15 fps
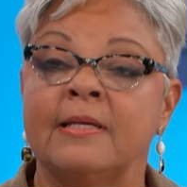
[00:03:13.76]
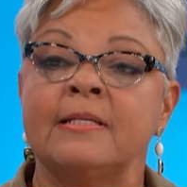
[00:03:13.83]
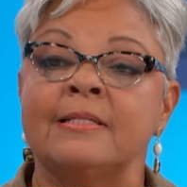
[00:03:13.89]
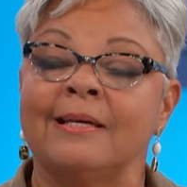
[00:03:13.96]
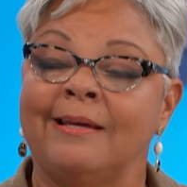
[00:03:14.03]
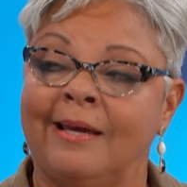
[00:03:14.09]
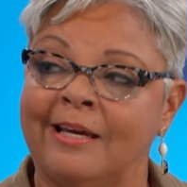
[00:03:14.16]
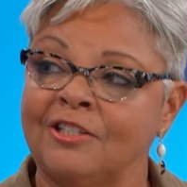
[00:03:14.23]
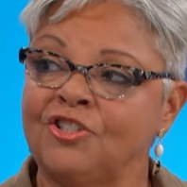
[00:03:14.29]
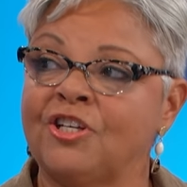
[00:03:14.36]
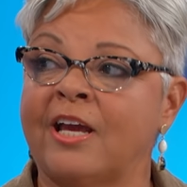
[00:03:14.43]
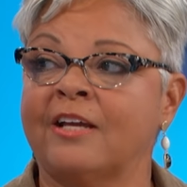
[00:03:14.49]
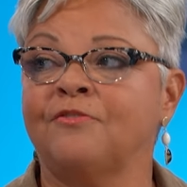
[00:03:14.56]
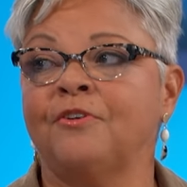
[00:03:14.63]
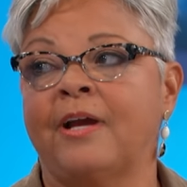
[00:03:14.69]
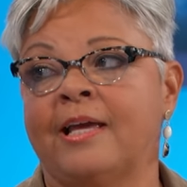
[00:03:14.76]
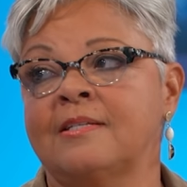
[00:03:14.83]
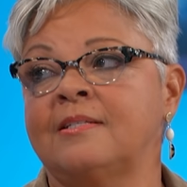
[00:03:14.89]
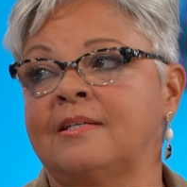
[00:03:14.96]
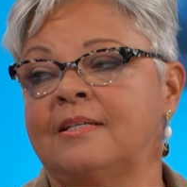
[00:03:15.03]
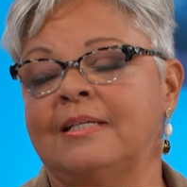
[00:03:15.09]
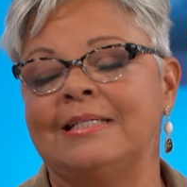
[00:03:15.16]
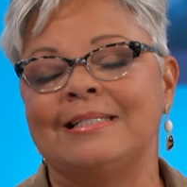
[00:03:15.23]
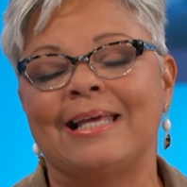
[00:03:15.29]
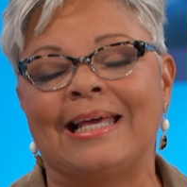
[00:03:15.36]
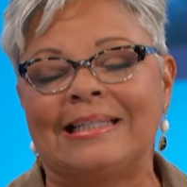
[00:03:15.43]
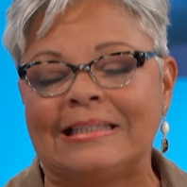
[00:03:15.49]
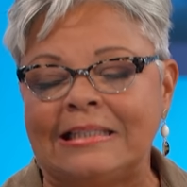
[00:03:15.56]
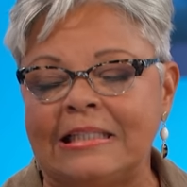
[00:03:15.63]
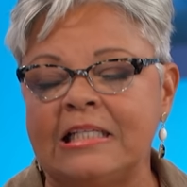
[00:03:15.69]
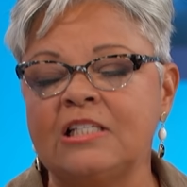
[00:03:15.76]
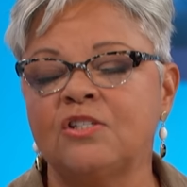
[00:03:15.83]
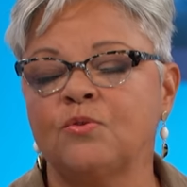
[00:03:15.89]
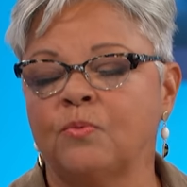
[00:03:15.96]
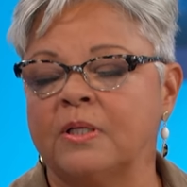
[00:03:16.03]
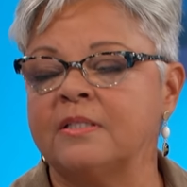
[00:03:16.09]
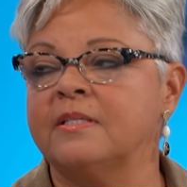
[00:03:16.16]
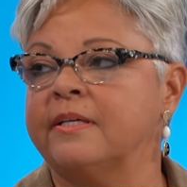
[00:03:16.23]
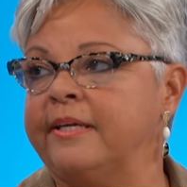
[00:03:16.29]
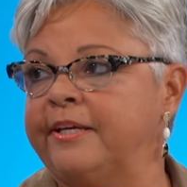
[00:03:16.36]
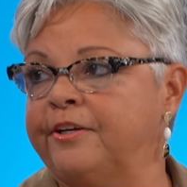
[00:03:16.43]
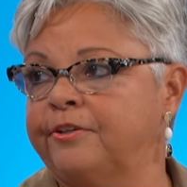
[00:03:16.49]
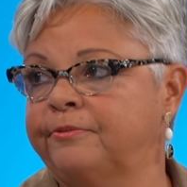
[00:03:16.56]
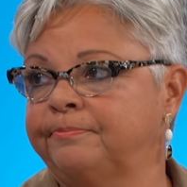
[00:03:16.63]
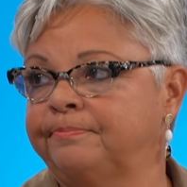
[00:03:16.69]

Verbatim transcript: to get checked for STDs at least once a year.